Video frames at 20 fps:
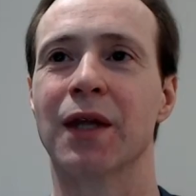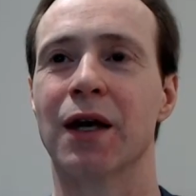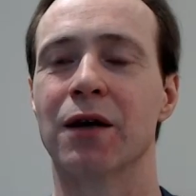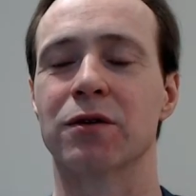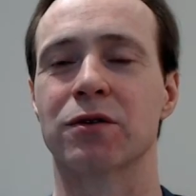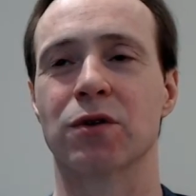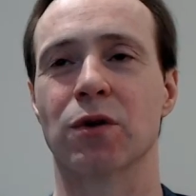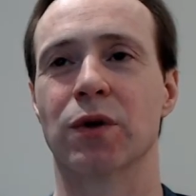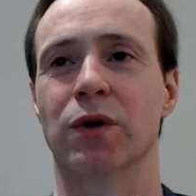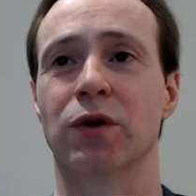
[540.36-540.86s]

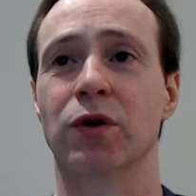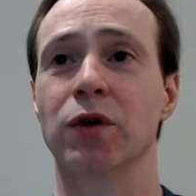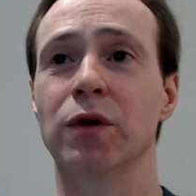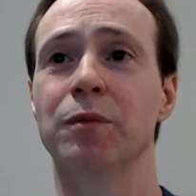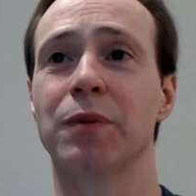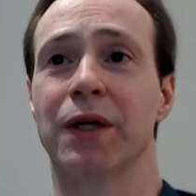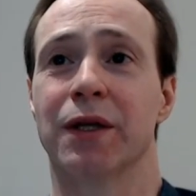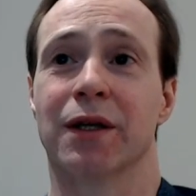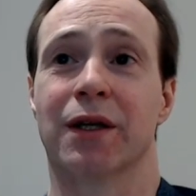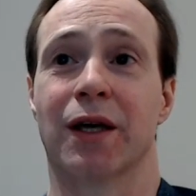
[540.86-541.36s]
so it could
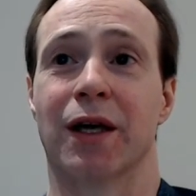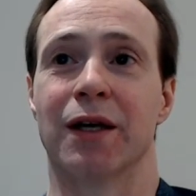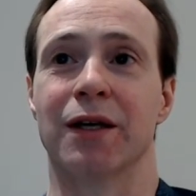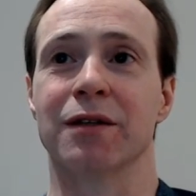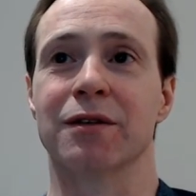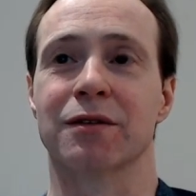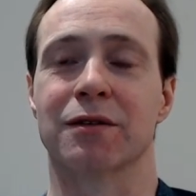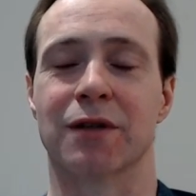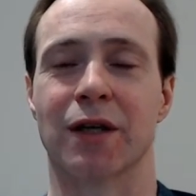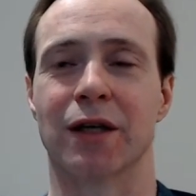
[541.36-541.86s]
be the
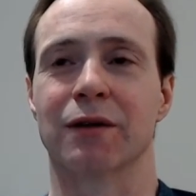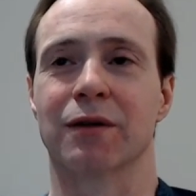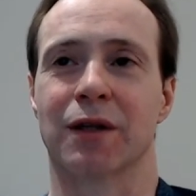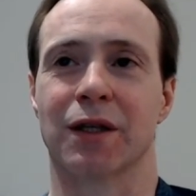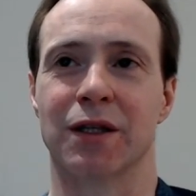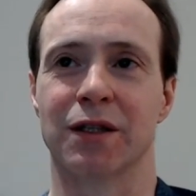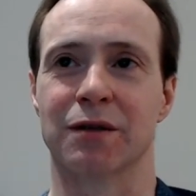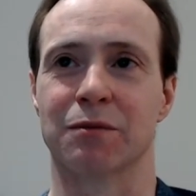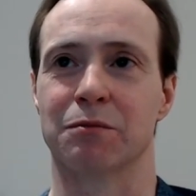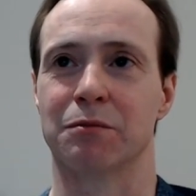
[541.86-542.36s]
case that
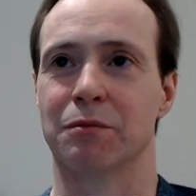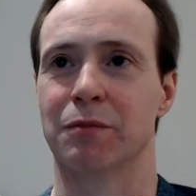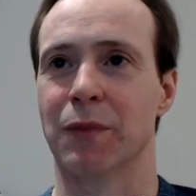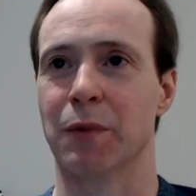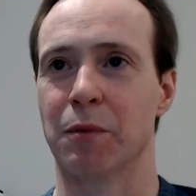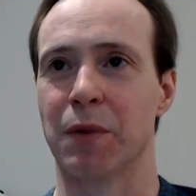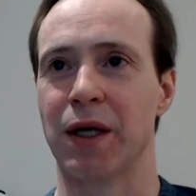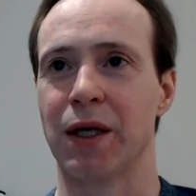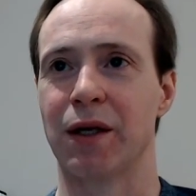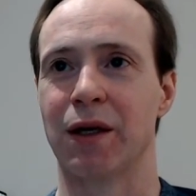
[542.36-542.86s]
the
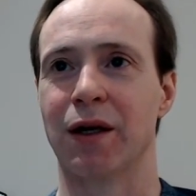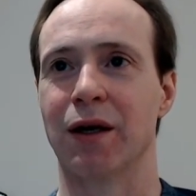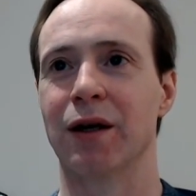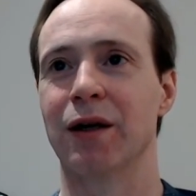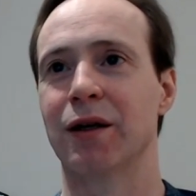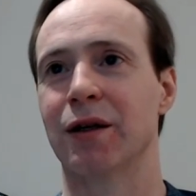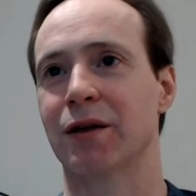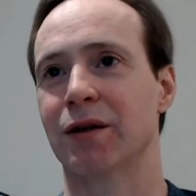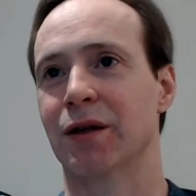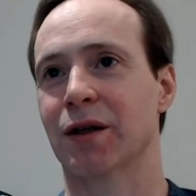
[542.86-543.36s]
media
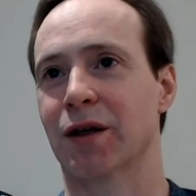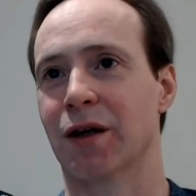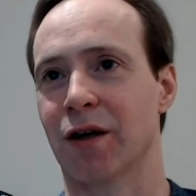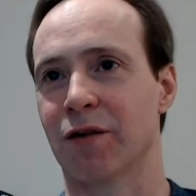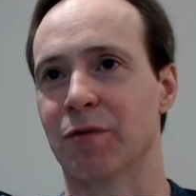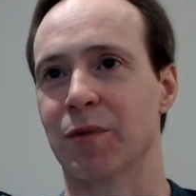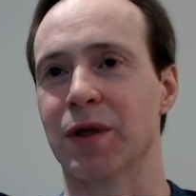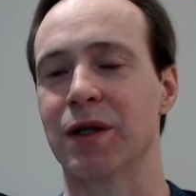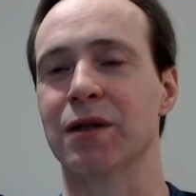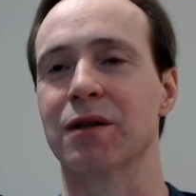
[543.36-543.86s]
and the
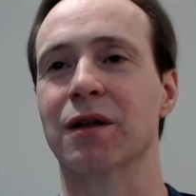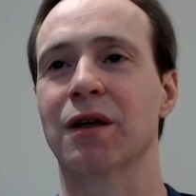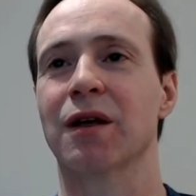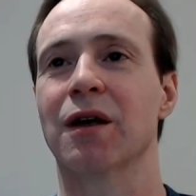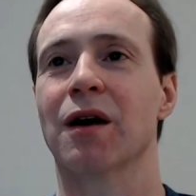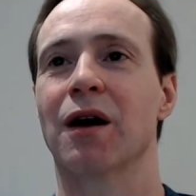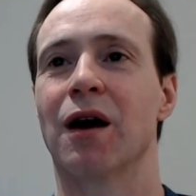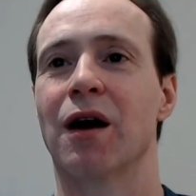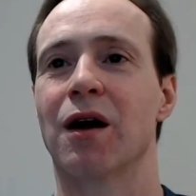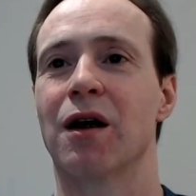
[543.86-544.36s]
government
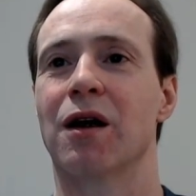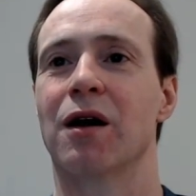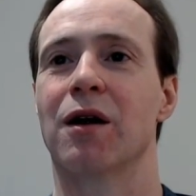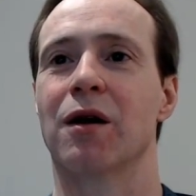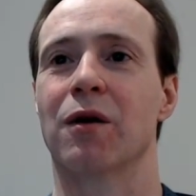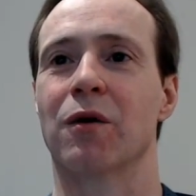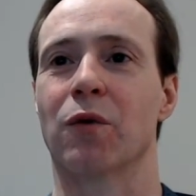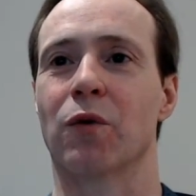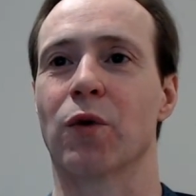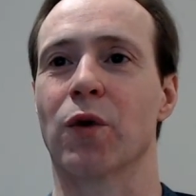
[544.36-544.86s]

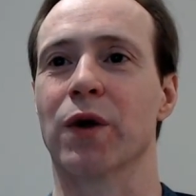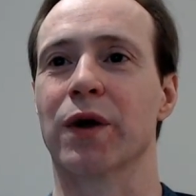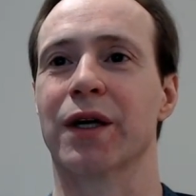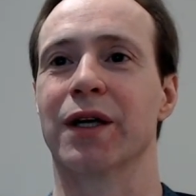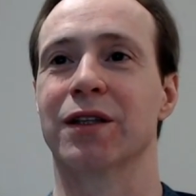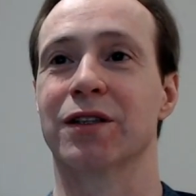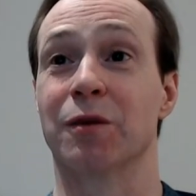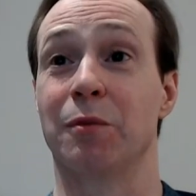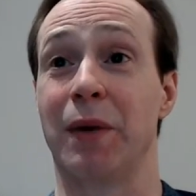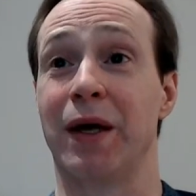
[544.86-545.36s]
are
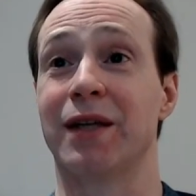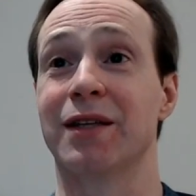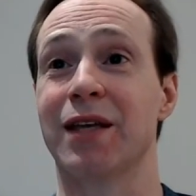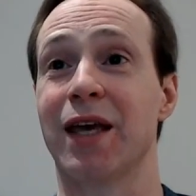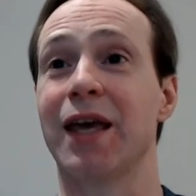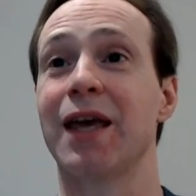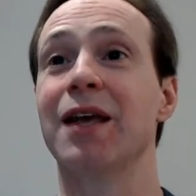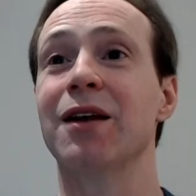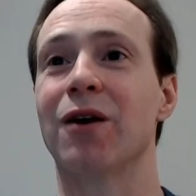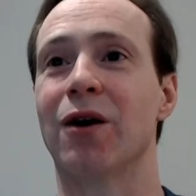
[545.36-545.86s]
working to
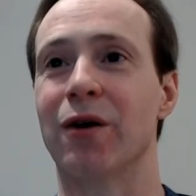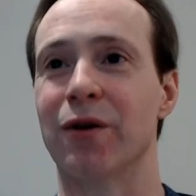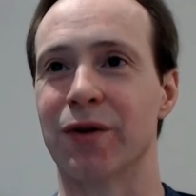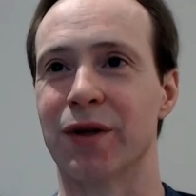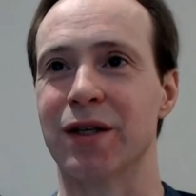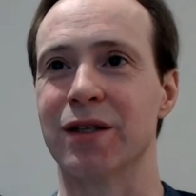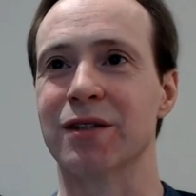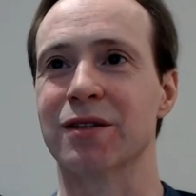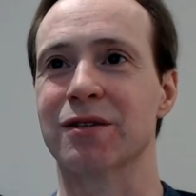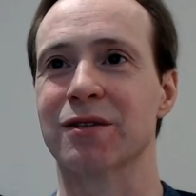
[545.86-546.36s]
maintain all
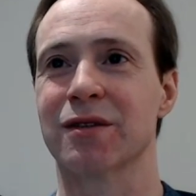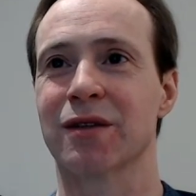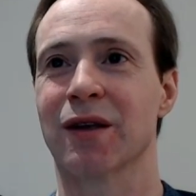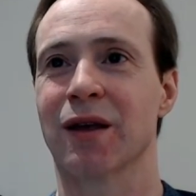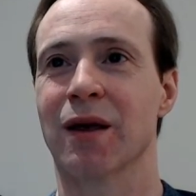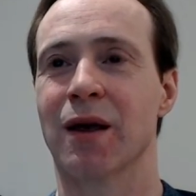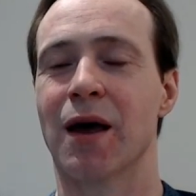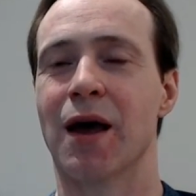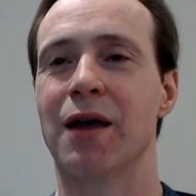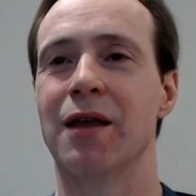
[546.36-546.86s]
this.
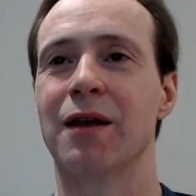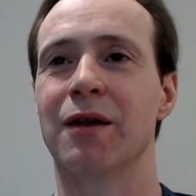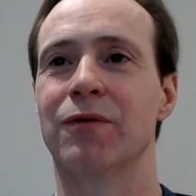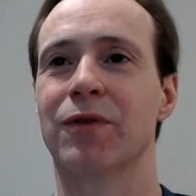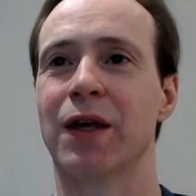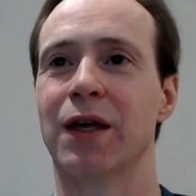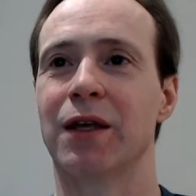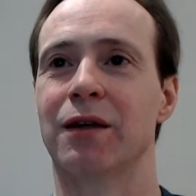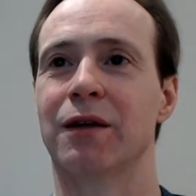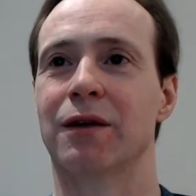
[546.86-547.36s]
And if
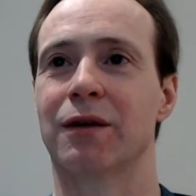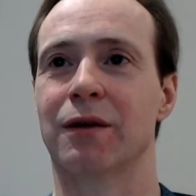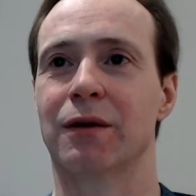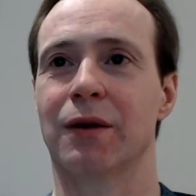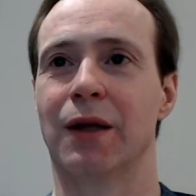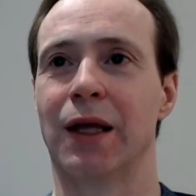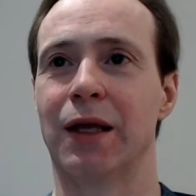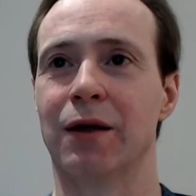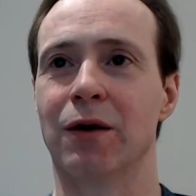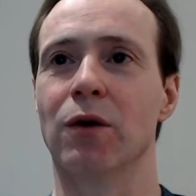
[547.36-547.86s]

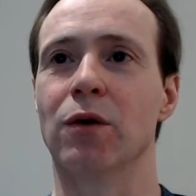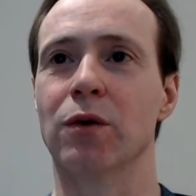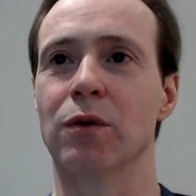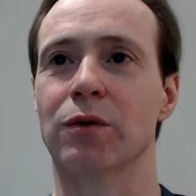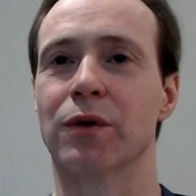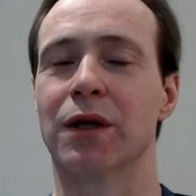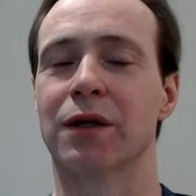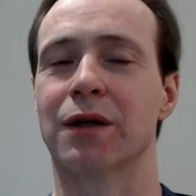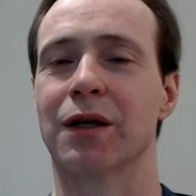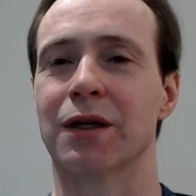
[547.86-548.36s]
they know
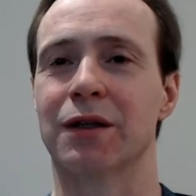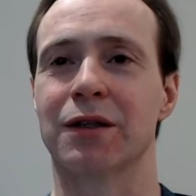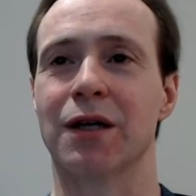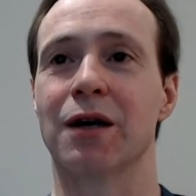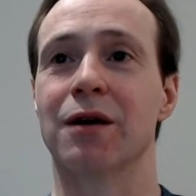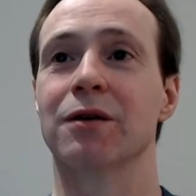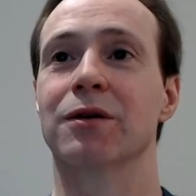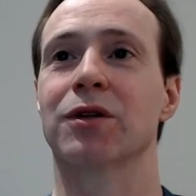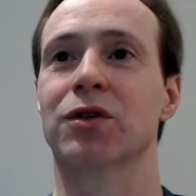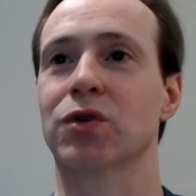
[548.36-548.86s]
that they
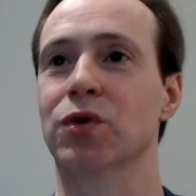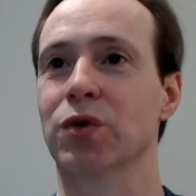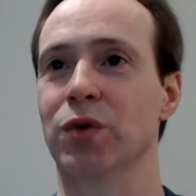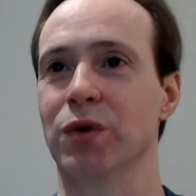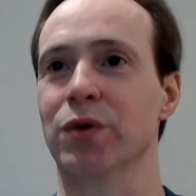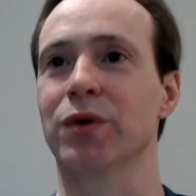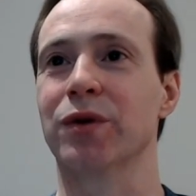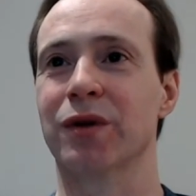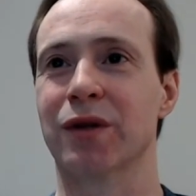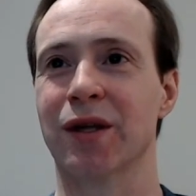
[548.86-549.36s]
tell the
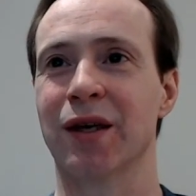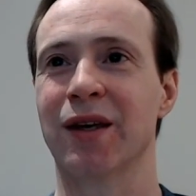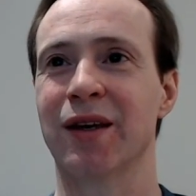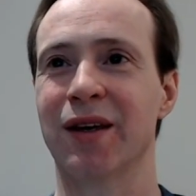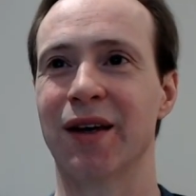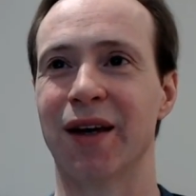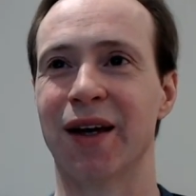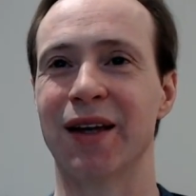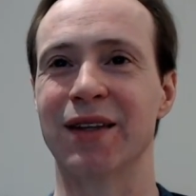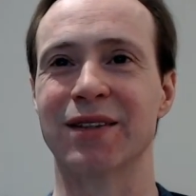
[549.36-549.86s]
truth
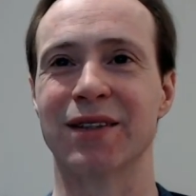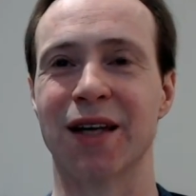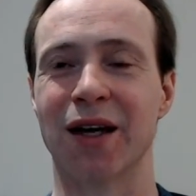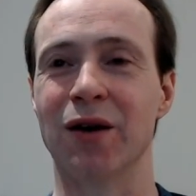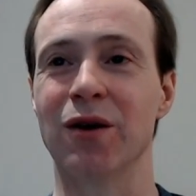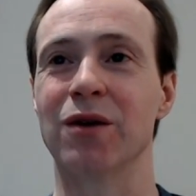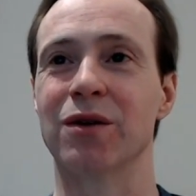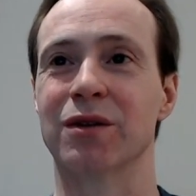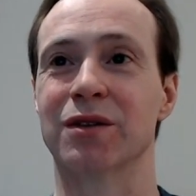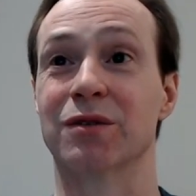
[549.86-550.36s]
and say,
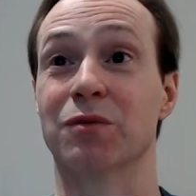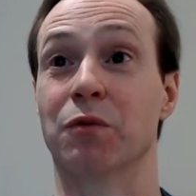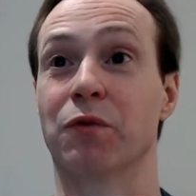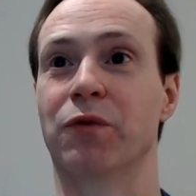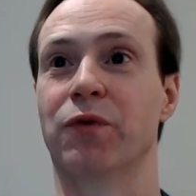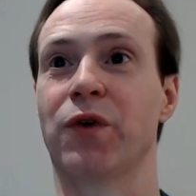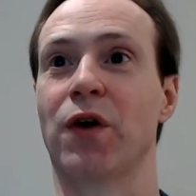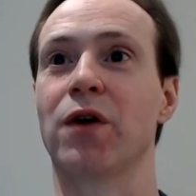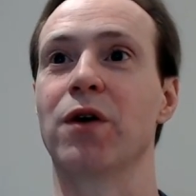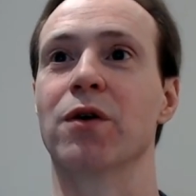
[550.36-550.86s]
oh, it's
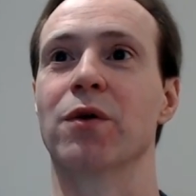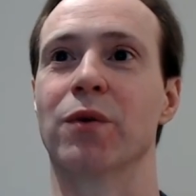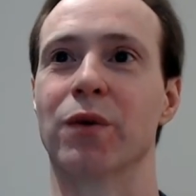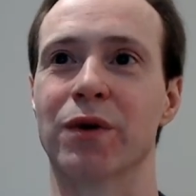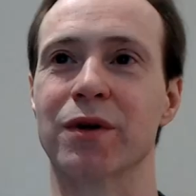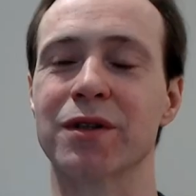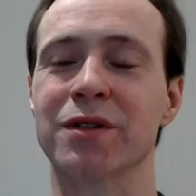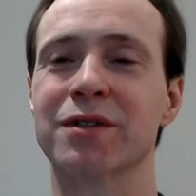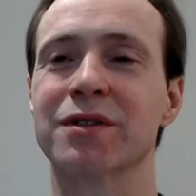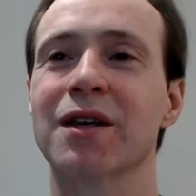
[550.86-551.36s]
far
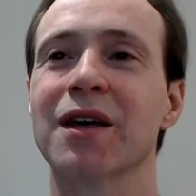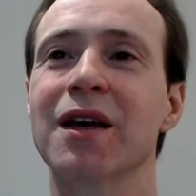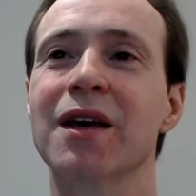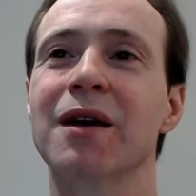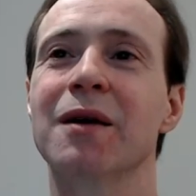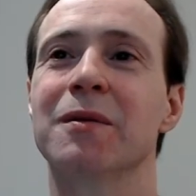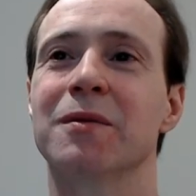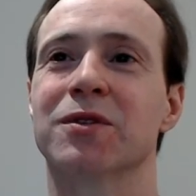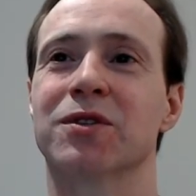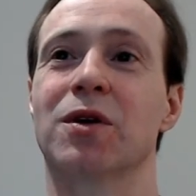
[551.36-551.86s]
worse,
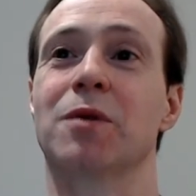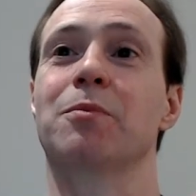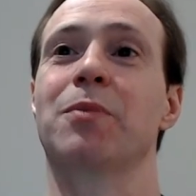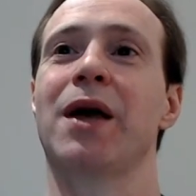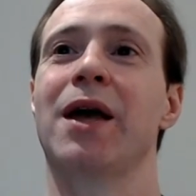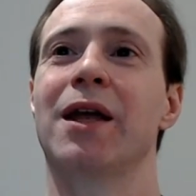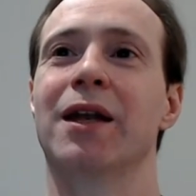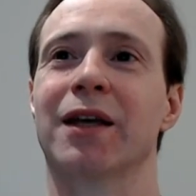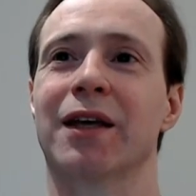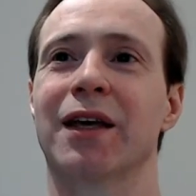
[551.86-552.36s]
start
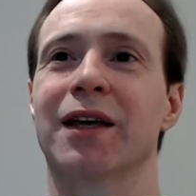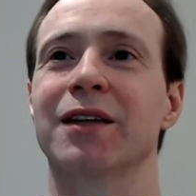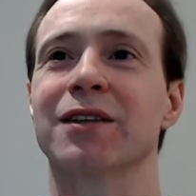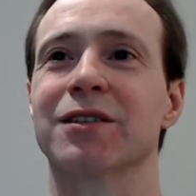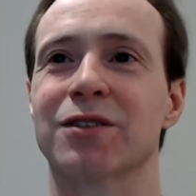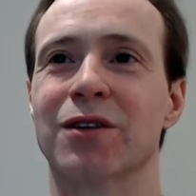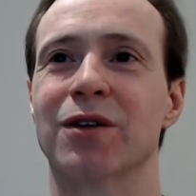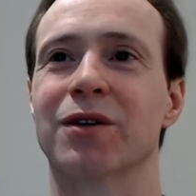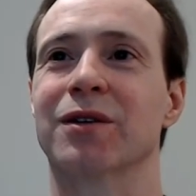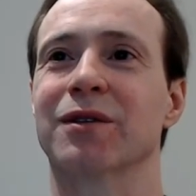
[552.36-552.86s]
panicking,
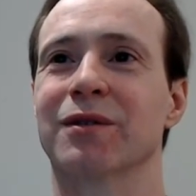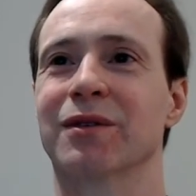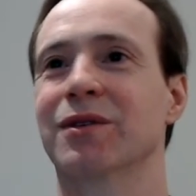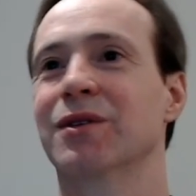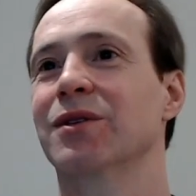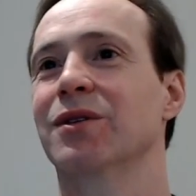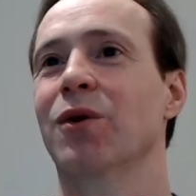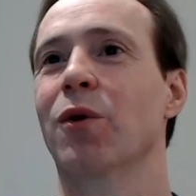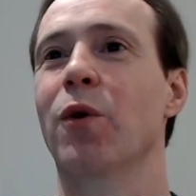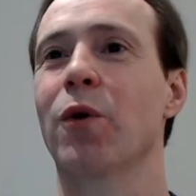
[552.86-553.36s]
start
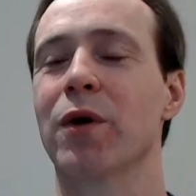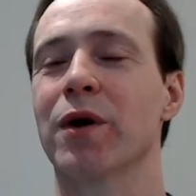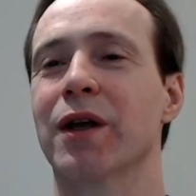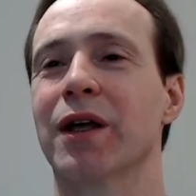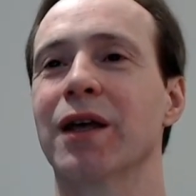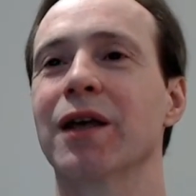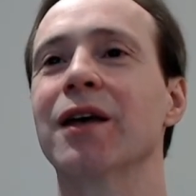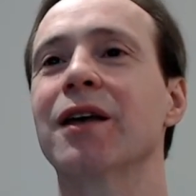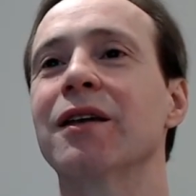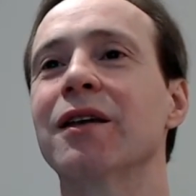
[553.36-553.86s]

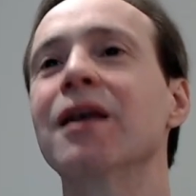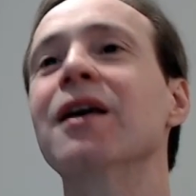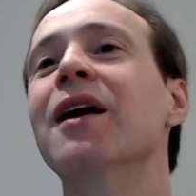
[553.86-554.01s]
hoarding, and